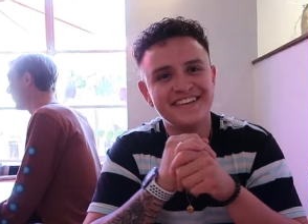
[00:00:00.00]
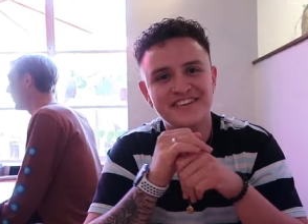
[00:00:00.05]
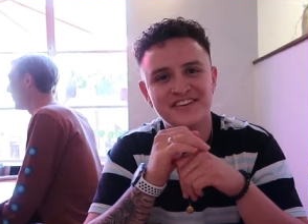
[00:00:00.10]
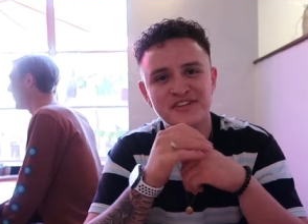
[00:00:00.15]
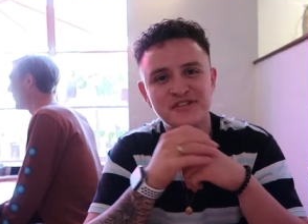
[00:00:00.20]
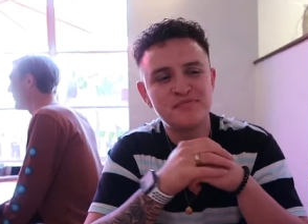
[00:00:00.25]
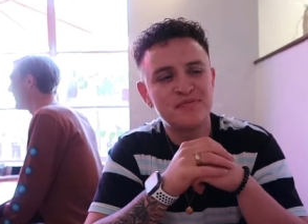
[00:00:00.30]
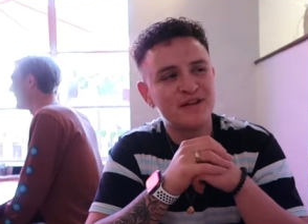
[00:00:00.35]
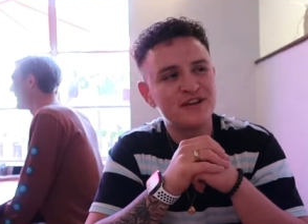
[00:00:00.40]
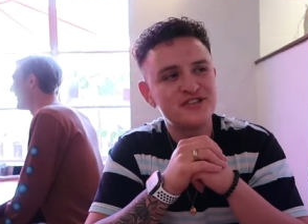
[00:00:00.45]

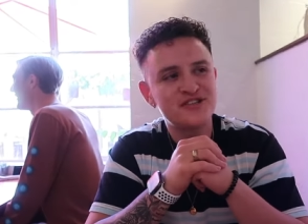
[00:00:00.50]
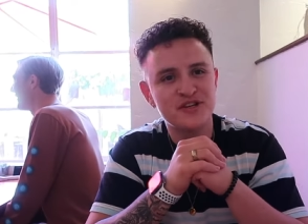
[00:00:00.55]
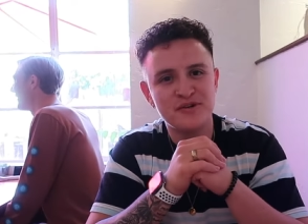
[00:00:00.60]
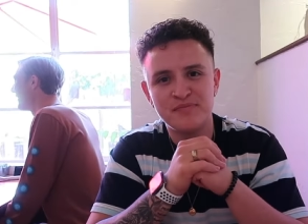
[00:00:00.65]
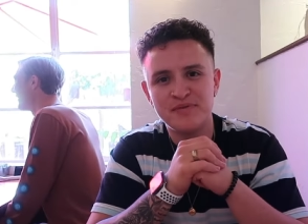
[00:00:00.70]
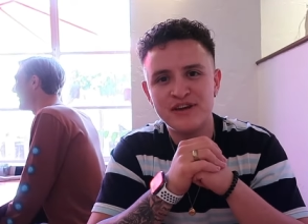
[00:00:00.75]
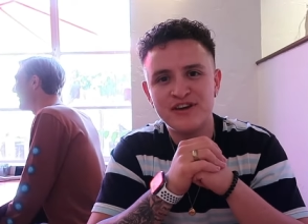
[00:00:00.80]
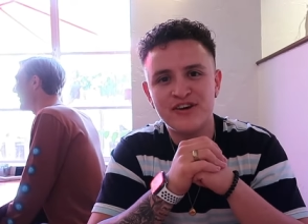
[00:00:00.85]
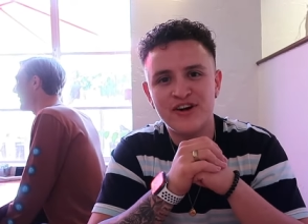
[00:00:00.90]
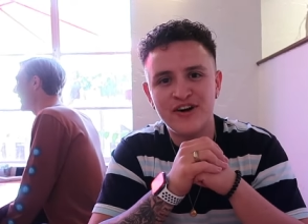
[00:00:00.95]
This place
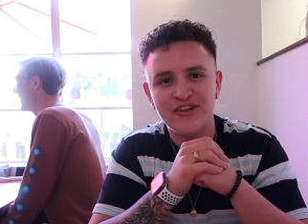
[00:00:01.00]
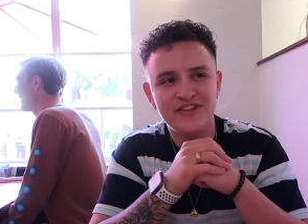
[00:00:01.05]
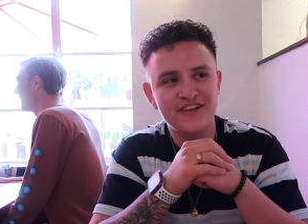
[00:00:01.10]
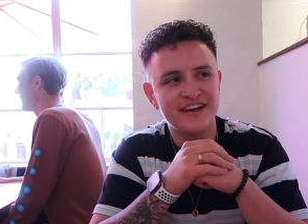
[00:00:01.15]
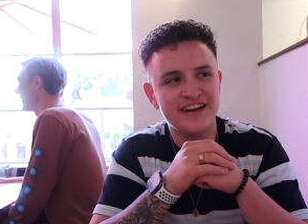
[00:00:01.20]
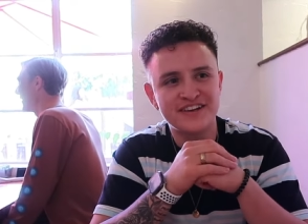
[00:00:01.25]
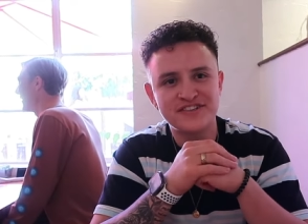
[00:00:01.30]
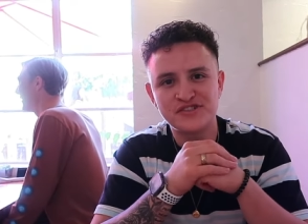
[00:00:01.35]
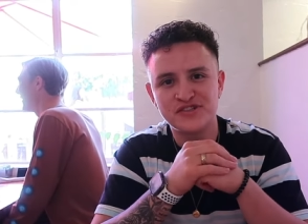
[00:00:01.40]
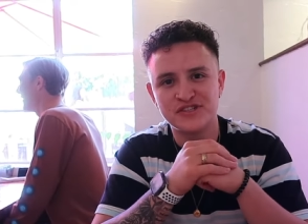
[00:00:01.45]
should be called
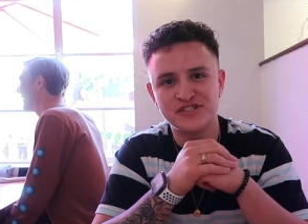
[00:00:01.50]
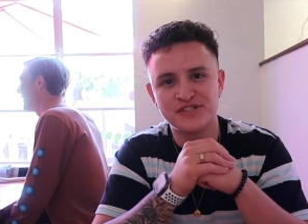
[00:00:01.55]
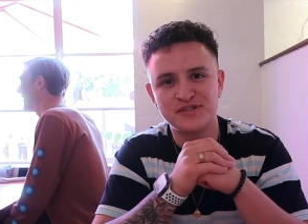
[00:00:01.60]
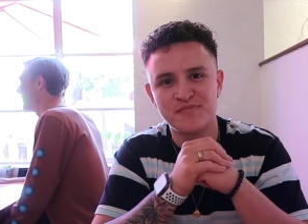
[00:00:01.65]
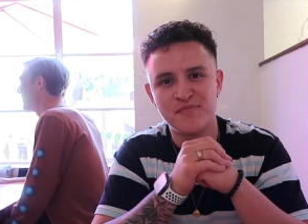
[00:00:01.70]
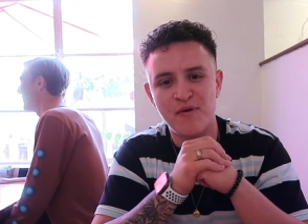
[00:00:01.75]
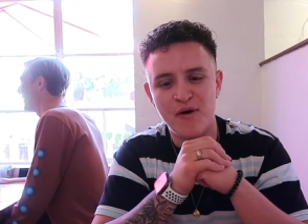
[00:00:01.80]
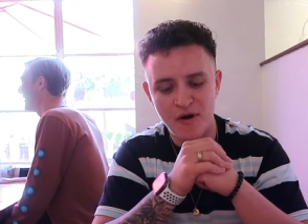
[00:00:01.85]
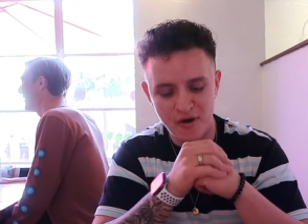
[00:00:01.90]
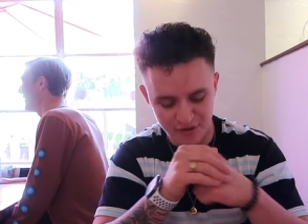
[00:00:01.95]
the extra
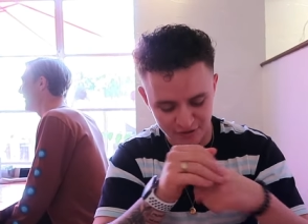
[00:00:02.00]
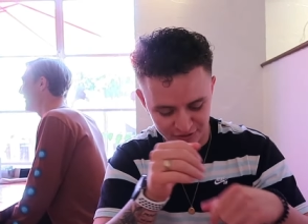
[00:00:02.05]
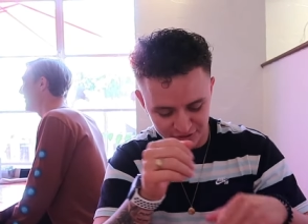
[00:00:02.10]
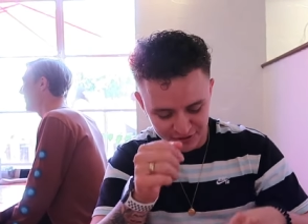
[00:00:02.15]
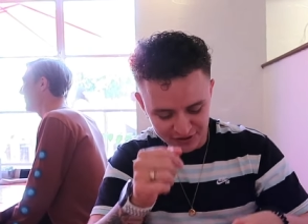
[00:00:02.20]
oh.